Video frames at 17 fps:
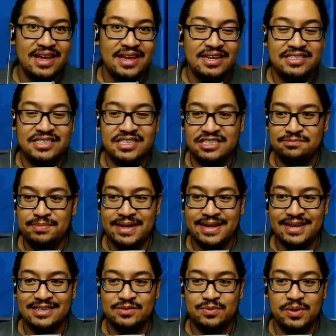just
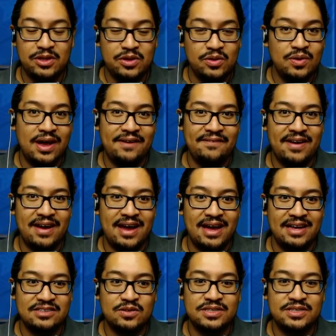because we do have
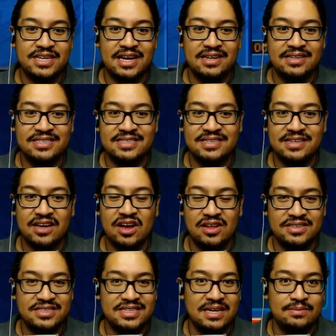high score challenges and
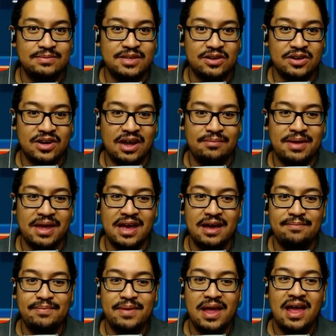coliseums that are coming
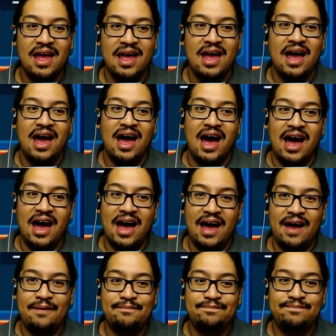up.
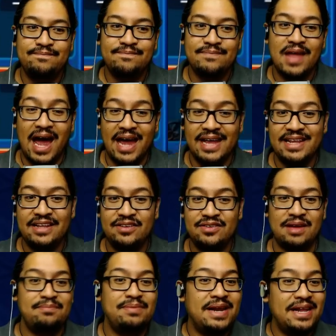Um, I need to
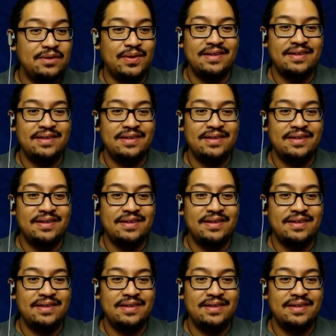know. But anyway,